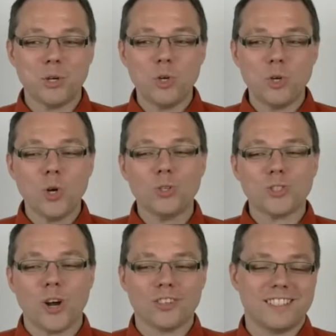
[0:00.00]
So
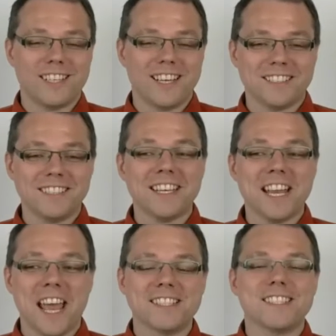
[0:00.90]
glucose oxidase is
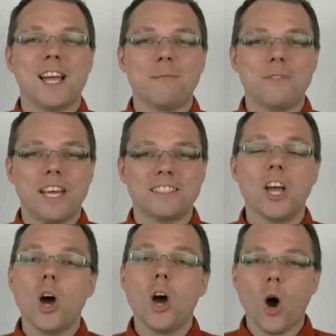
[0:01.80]
an enzyme that
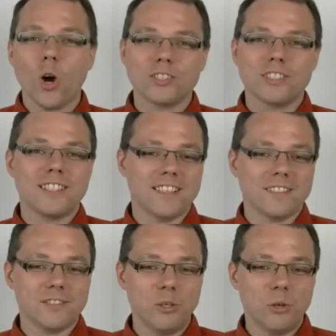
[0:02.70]

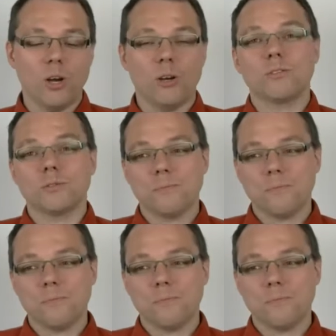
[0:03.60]
oxidases glucose.